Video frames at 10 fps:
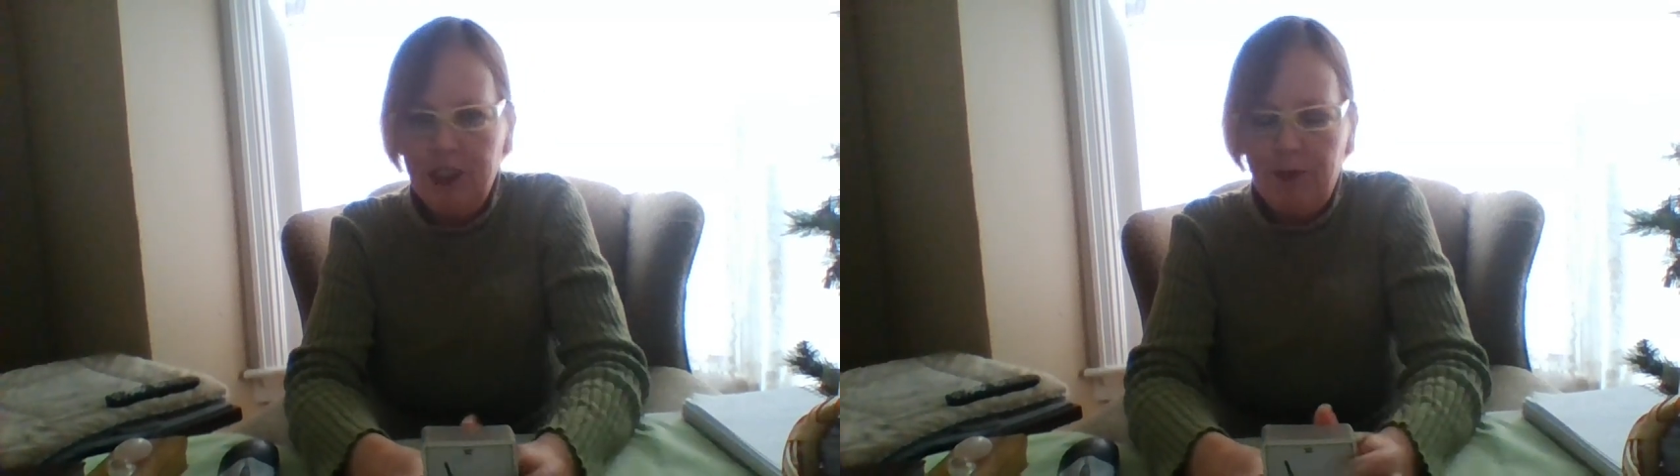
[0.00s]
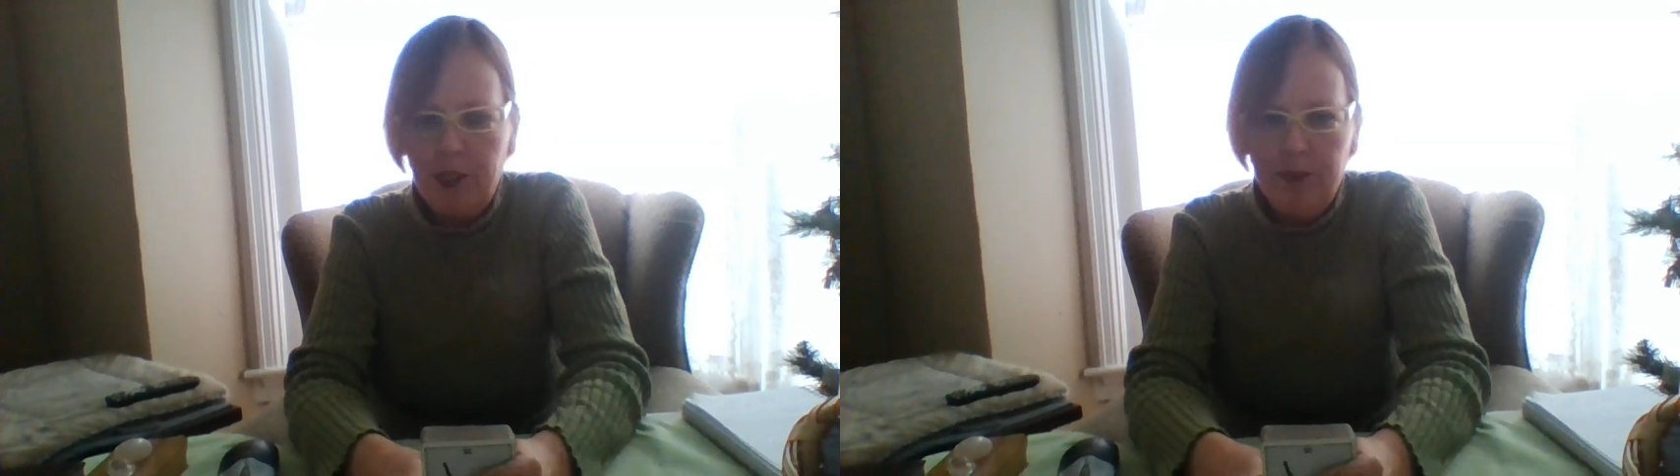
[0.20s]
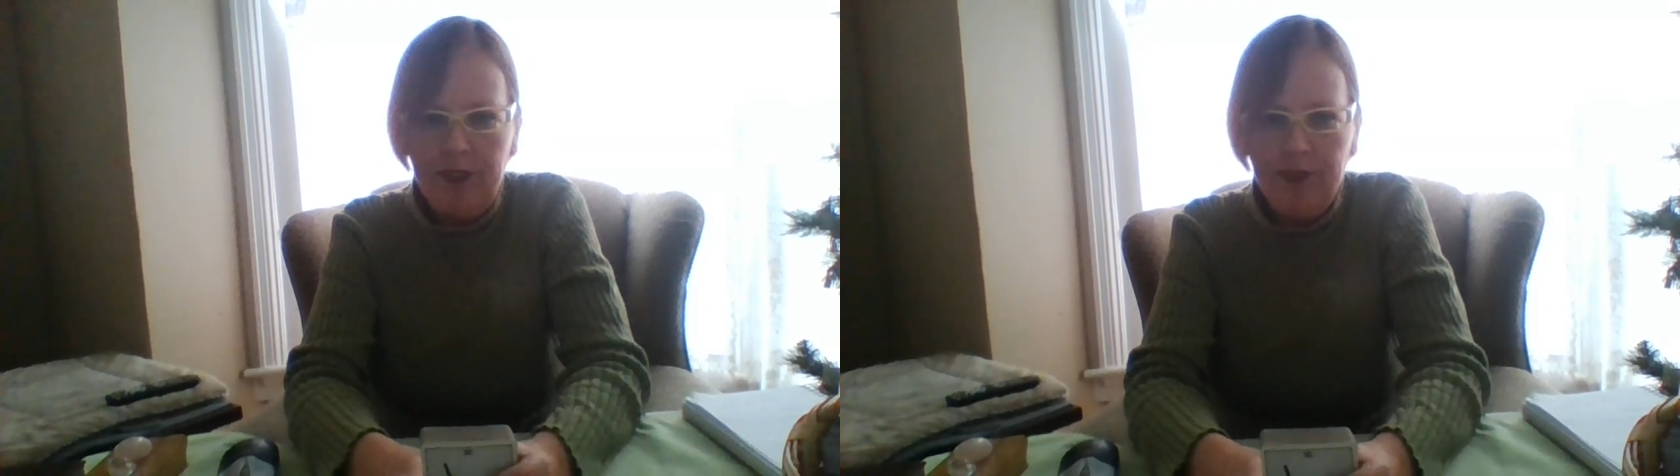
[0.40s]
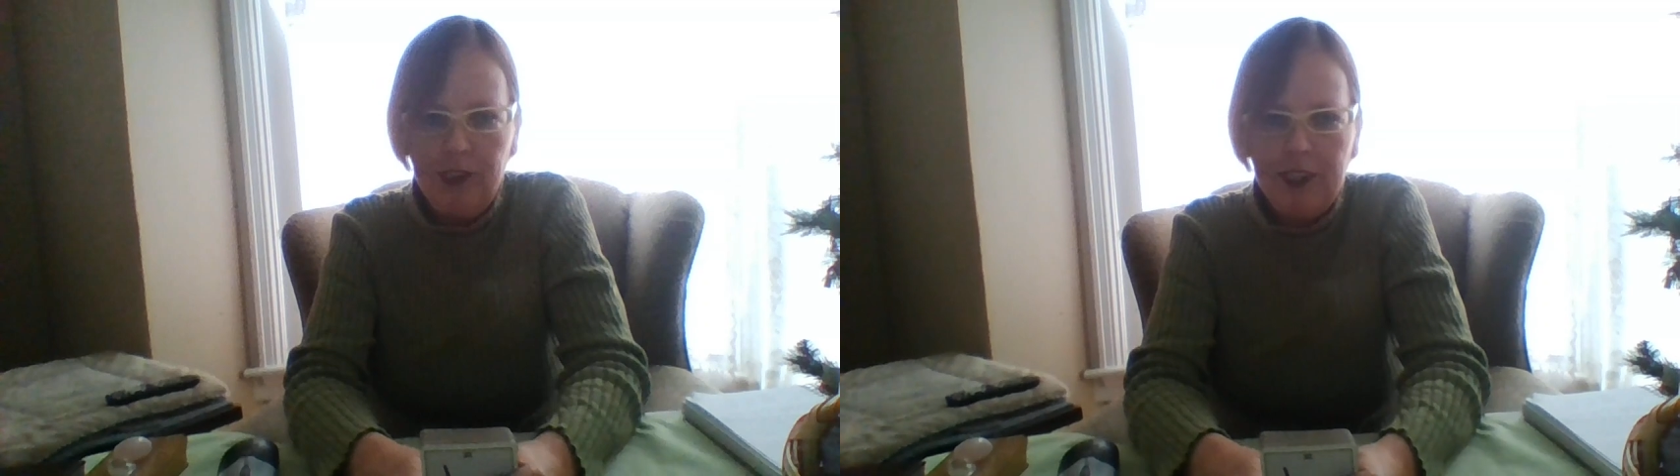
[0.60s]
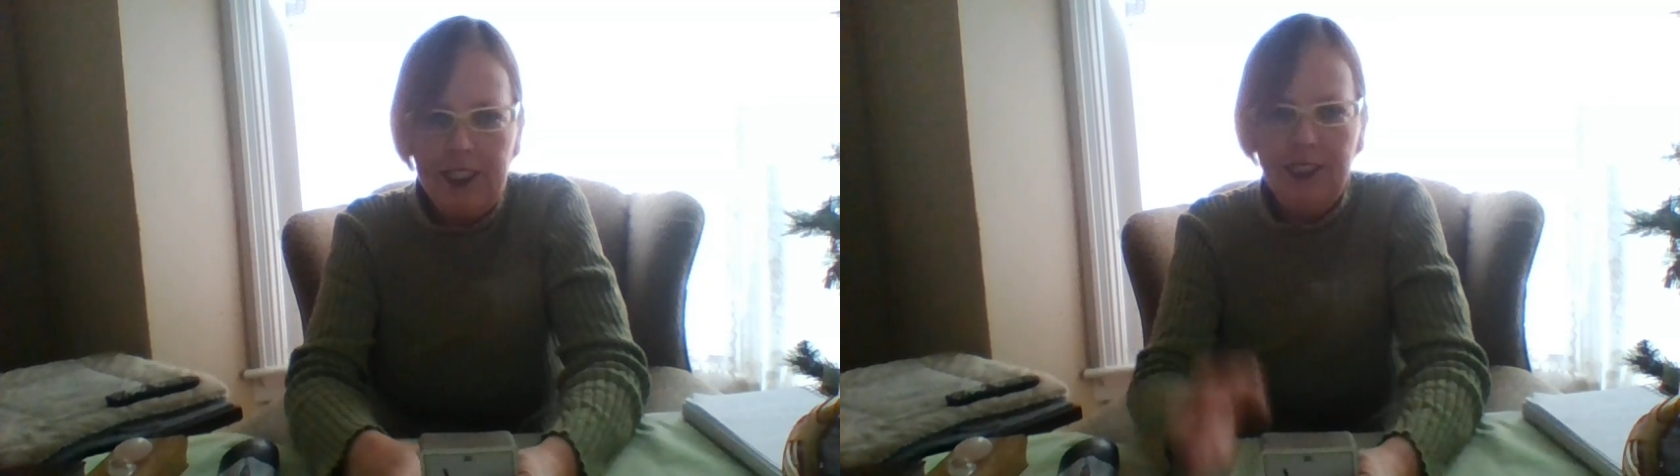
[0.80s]
so pardon me for
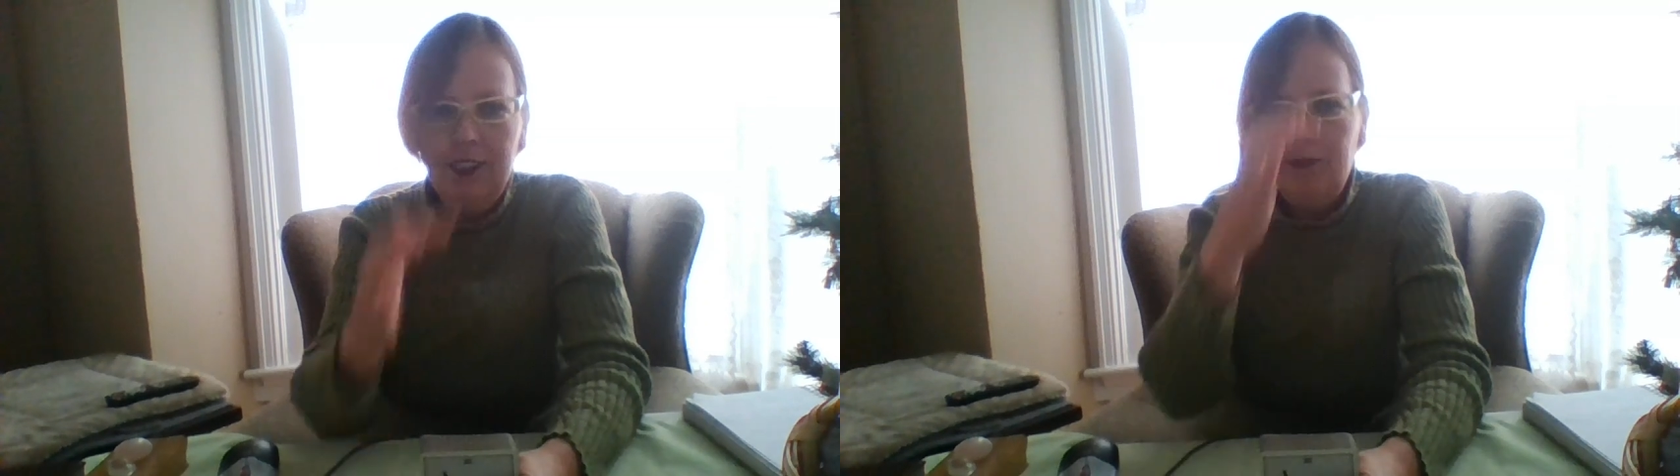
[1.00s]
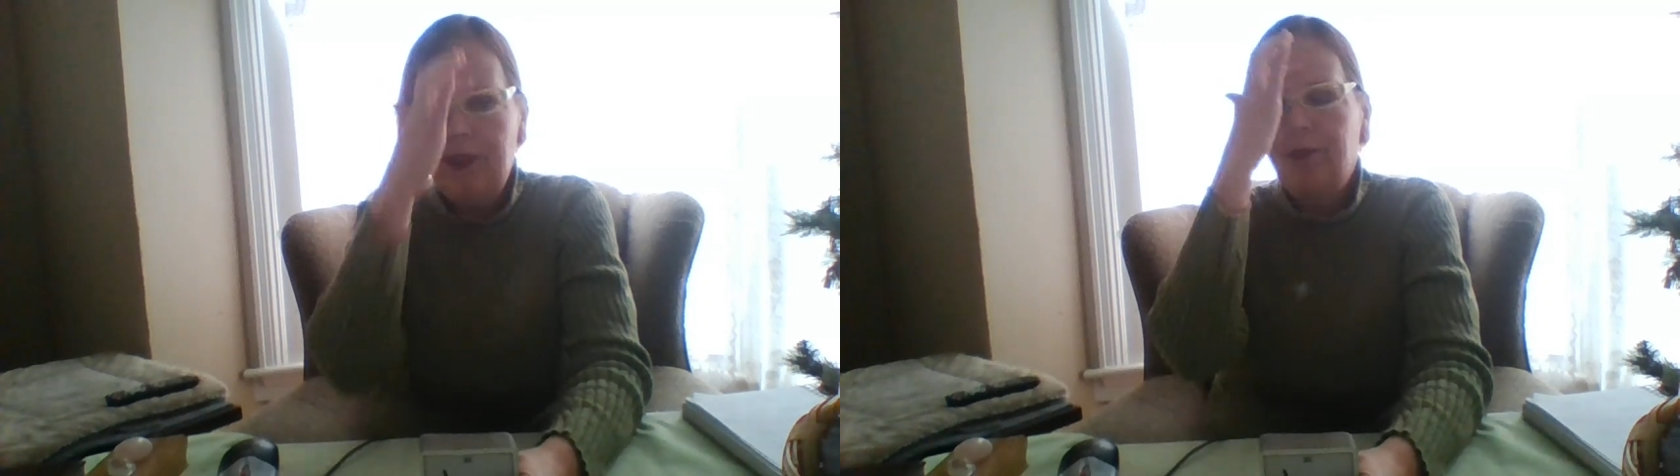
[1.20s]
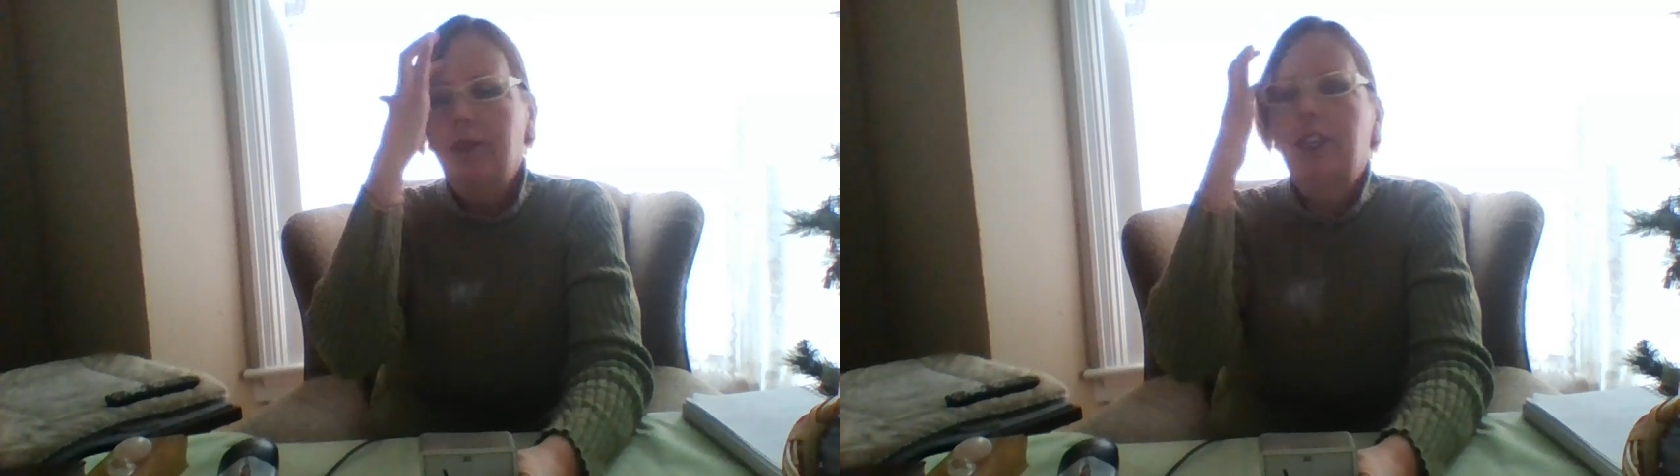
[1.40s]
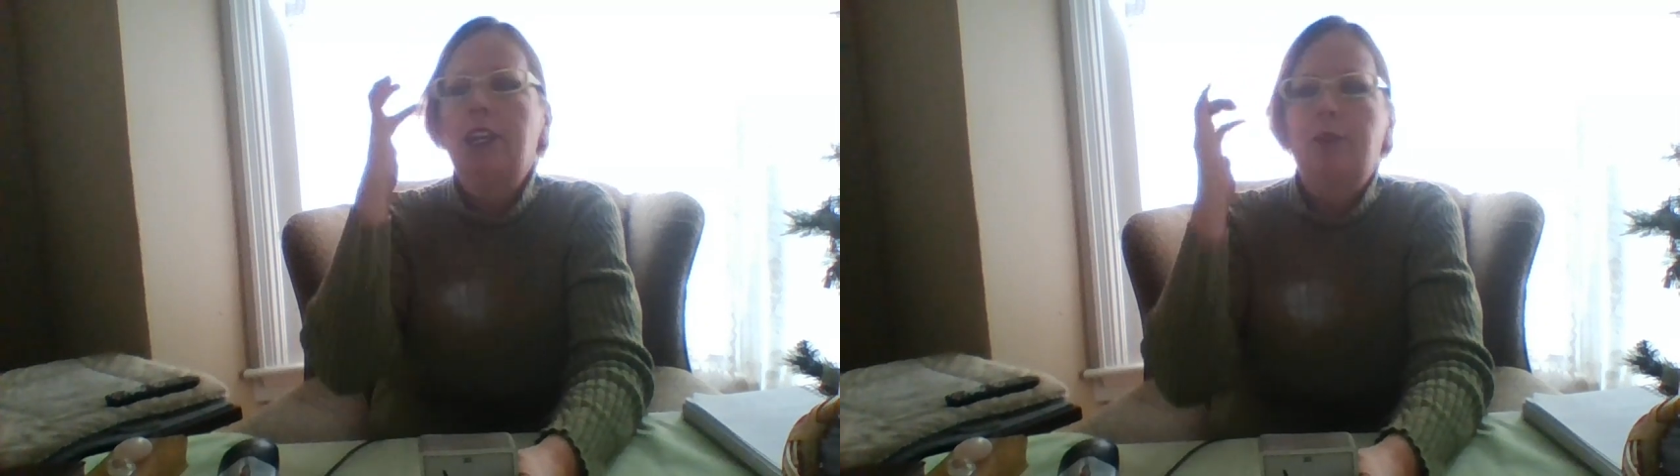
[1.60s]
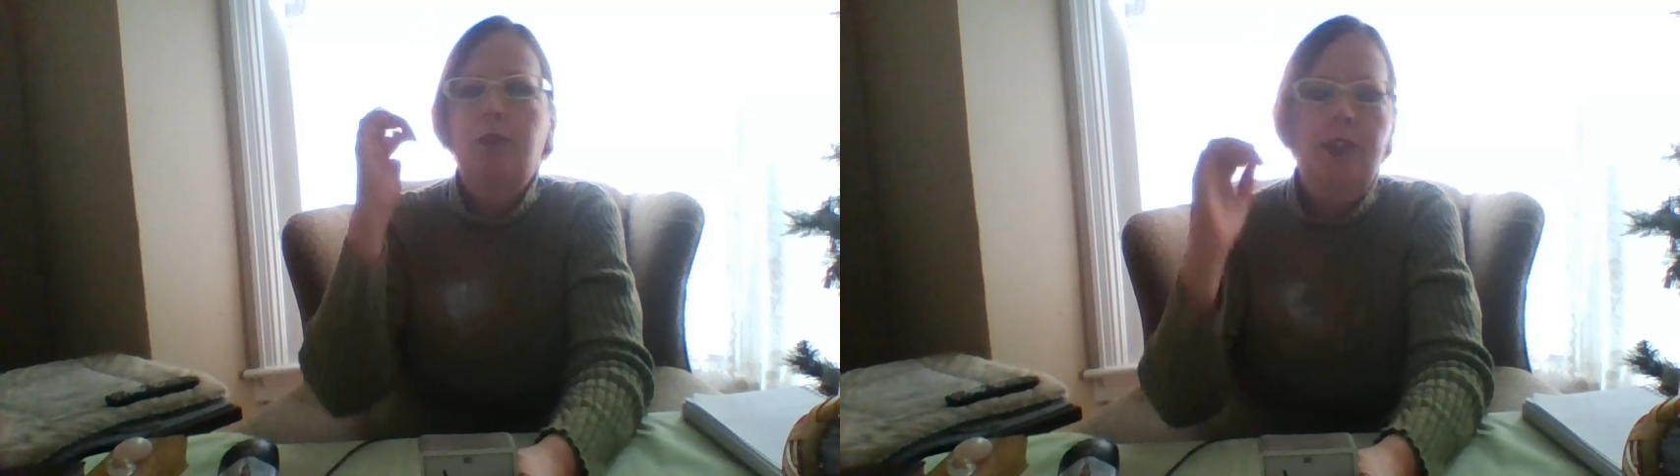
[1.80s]
looking away from the
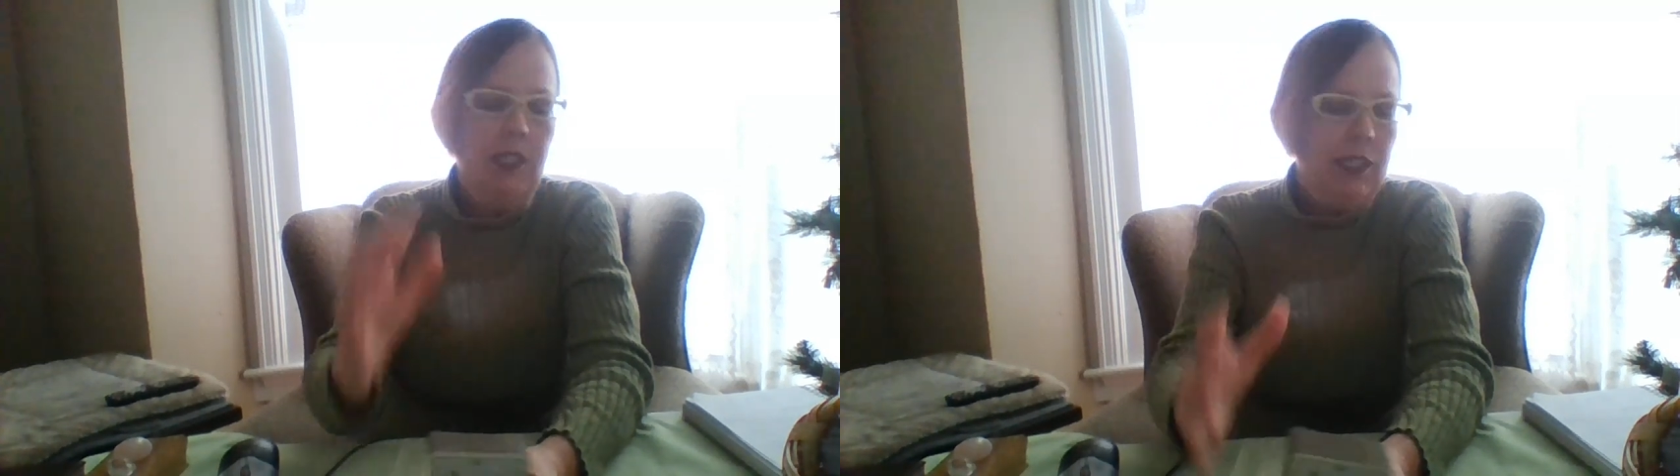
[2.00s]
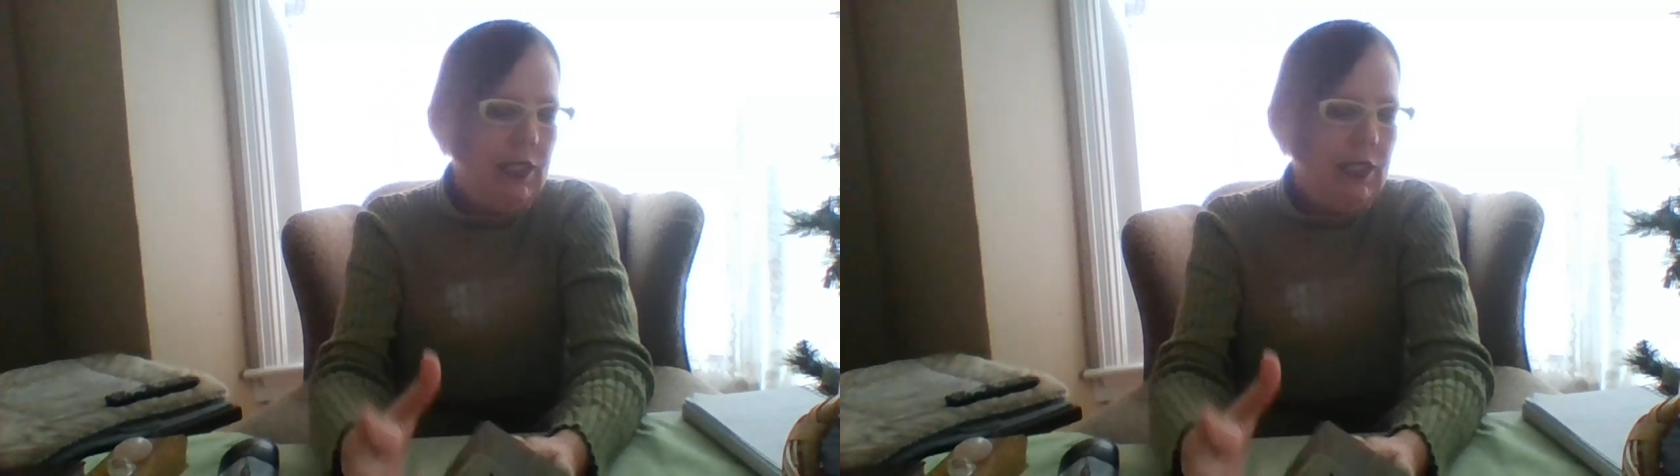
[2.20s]
camera.